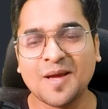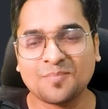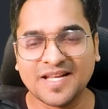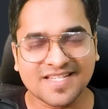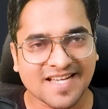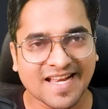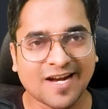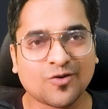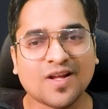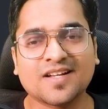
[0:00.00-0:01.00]
please try
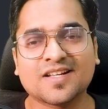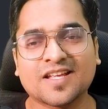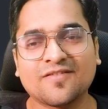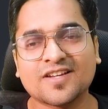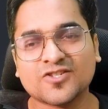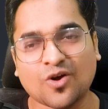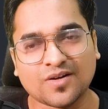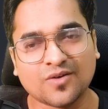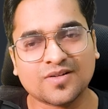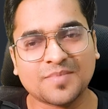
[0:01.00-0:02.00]
out and give a
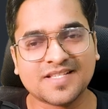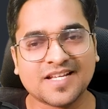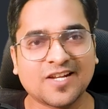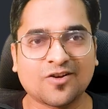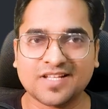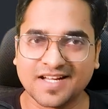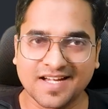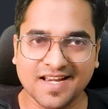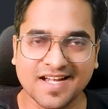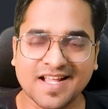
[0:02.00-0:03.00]
shout out basically on the
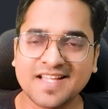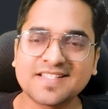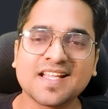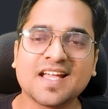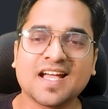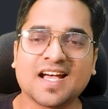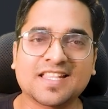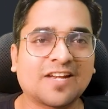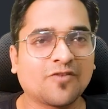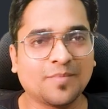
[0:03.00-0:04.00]
internet, guys.
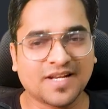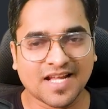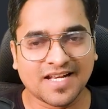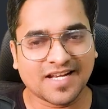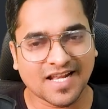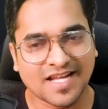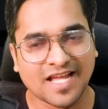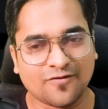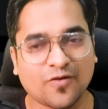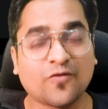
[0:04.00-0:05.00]
That will be really
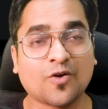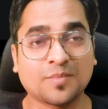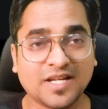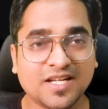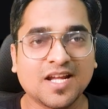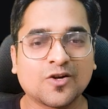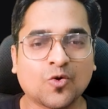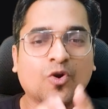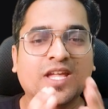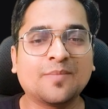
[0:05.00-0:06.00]
helpful for me
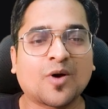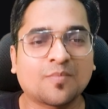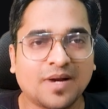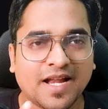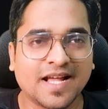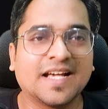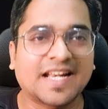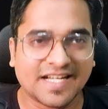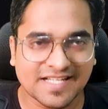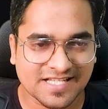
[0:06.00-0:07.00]
to keep on building
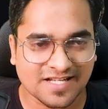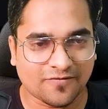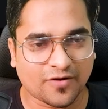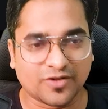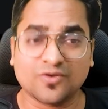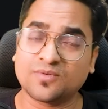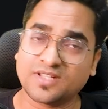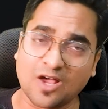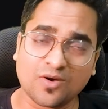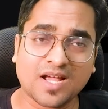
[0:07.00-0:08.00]
great stuff for you.
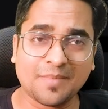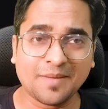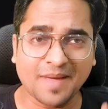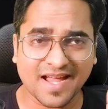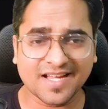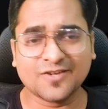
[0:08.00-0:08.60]
Now, coming back